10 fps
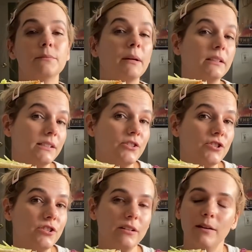is my lunch.
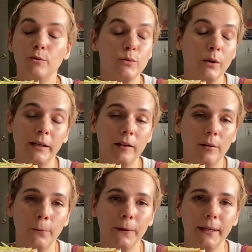I was working
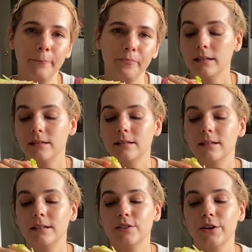all morning. This is
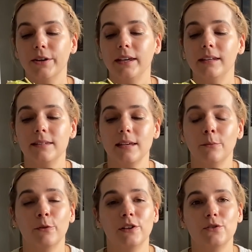a turkey
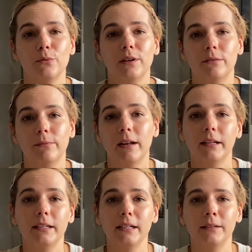sandwich with red
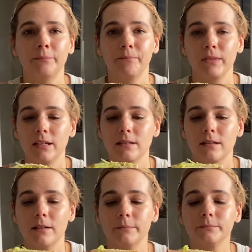onion and
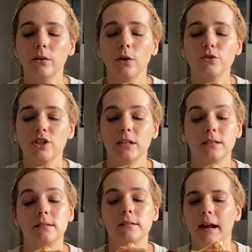some goat
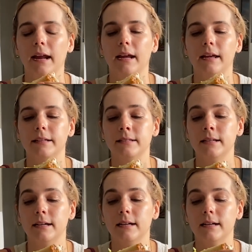cheese and
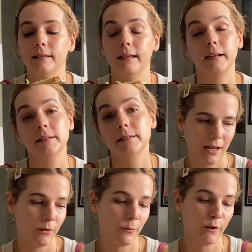lettuce.
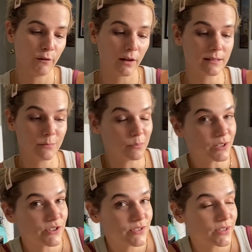And then we've got some
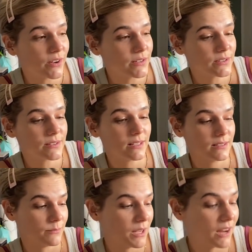bitchin' sauce
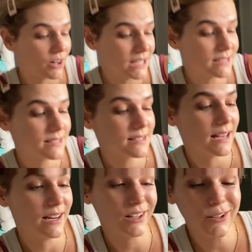and some carrots
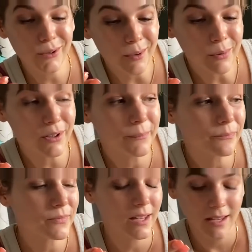and a cucumber,
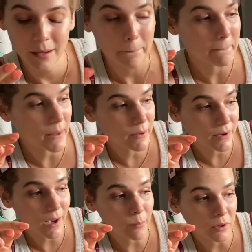and maybe a
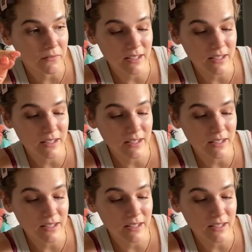couple of